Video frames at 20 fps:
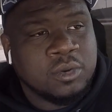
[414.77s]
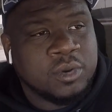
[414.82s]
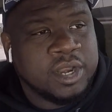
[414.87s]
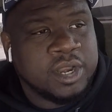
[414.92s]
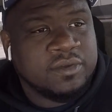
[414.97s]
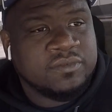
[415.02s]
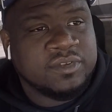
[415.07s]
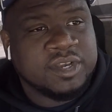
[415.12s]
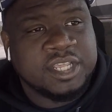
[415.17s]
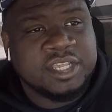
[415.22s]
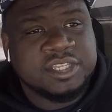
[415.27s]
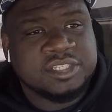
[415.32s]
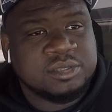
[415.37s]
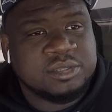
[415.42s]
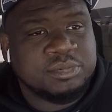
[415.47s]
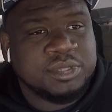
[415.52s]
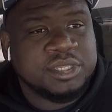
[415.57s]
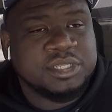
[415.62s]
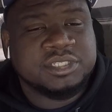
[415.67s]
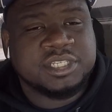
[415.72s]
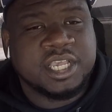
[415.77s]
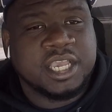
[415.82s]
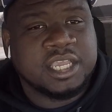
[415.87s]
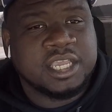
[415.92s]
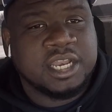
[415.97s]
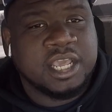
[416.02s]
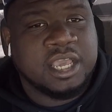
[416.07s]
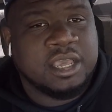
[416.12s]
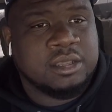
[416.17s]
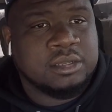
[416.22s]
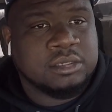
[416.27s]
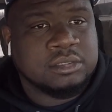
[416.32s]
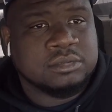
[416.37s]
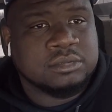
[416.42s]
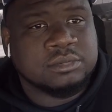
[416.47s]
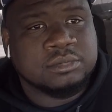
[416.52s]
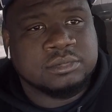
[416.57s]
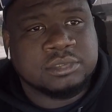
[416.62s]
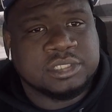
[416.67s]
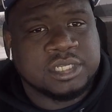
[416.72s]
whatever needs to be taken out,
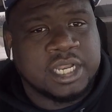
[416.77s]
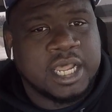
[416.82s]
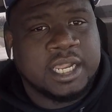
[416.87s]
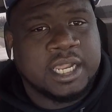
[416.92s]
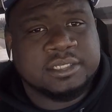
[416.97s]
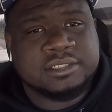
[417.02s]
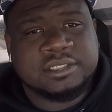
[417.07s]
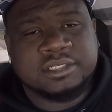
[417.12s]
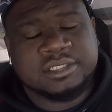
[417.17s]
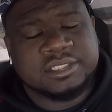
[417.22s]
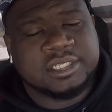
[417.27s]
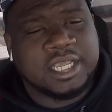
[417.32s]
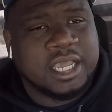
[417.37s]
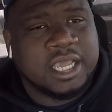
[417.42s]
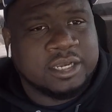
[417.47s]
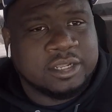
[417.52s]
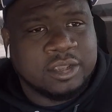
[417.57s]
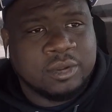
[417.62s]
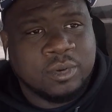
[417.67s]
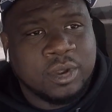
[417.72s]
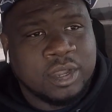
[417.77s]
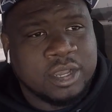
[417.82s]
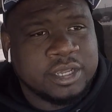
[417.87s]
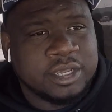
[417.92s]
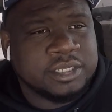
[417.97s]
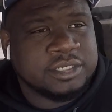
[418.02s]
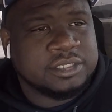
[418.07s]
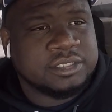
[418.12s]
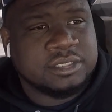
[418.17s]
slide it to the side of the garage.